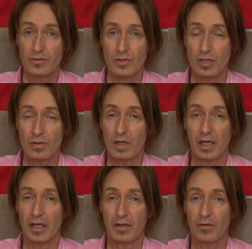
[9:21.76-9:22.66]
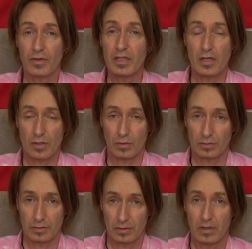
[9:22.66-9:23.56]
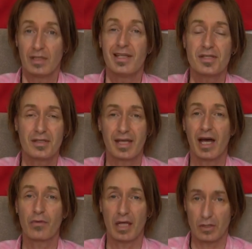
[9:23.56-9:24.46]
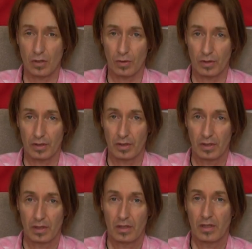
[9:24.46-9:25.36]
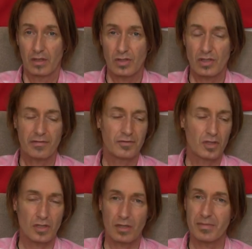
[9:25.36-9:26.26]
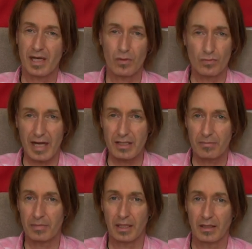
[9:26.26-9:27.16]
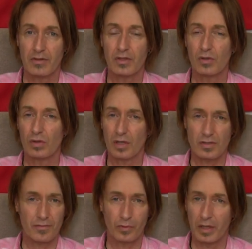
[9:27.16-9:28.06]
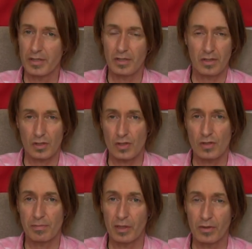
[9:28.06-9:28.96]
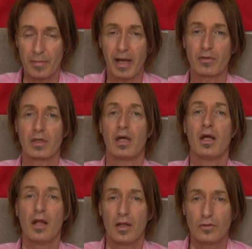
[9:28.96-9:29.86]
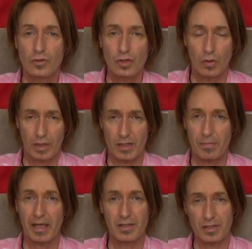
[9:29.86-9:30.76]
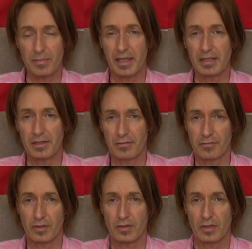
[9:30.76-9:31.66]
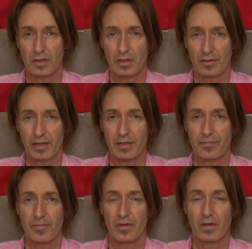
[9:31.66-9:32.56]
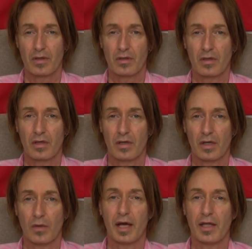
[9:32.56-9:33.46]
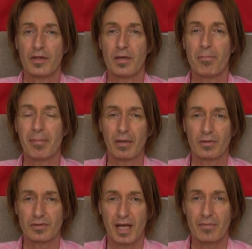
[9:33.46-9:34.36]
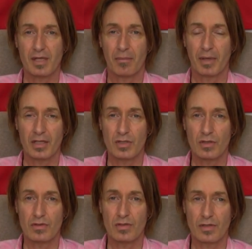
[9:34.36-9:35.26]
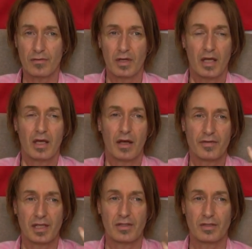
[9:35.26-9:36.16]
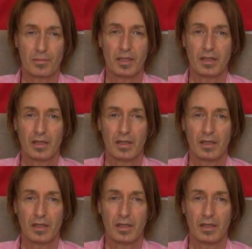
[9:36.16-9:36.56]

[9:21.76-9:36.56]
3 years old. Listen to how they talk. Stuff just comes out randomly. They know lots of words and they just spew them out. Don't expect it to be any different, all right? The amount of times that my students have said to me,